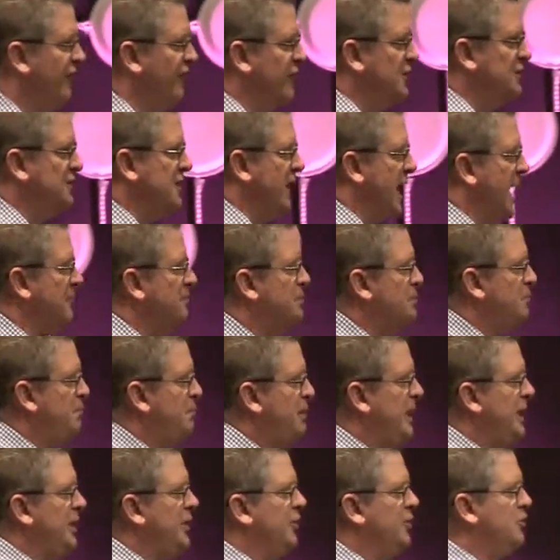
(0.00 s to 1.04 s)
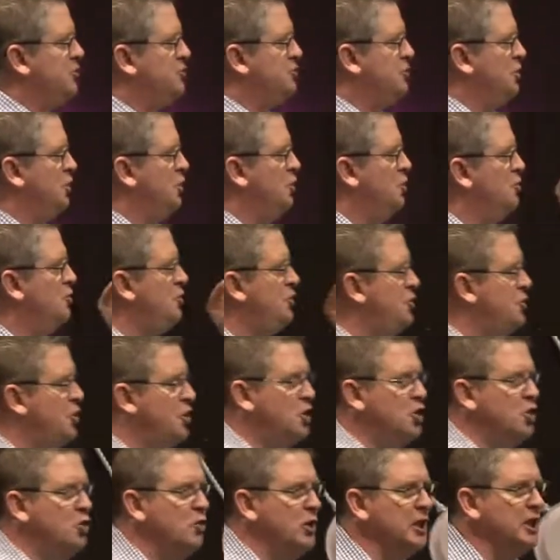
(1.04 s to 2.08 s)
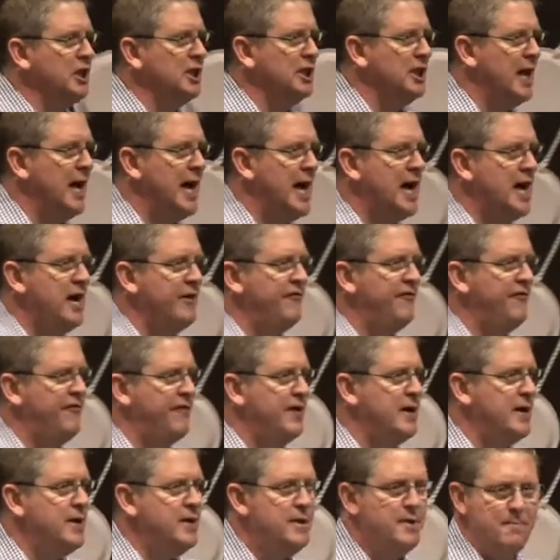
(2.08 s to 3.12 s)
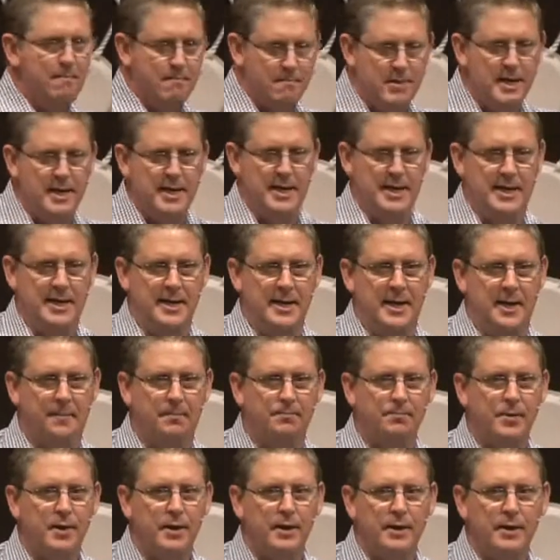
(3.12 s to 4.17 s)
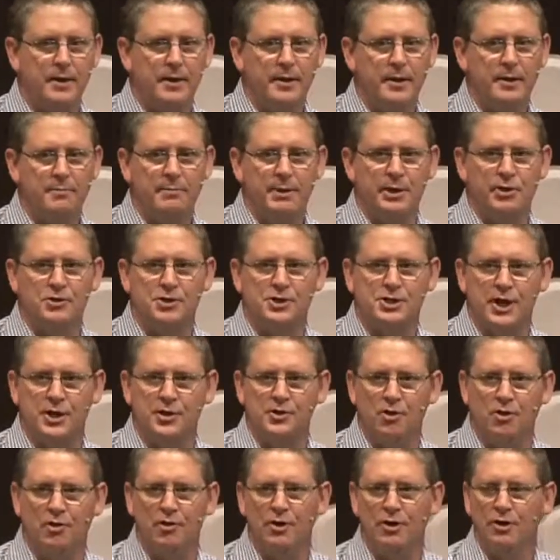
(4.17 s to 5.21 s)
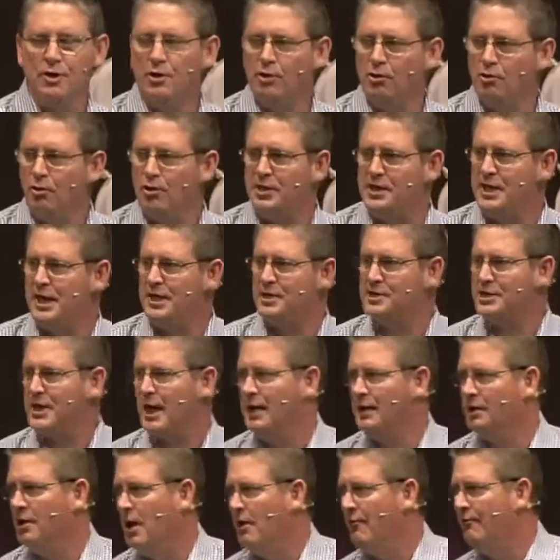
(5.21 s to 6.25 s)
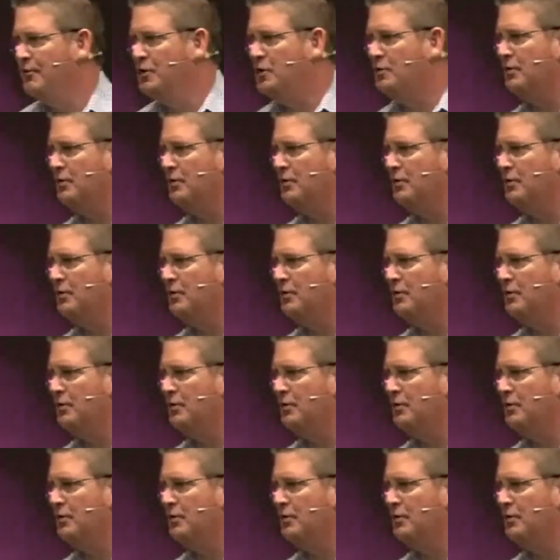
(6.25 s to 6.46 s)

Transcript: different times Peter, do you love me? Peter said, Your Lord, yes, I love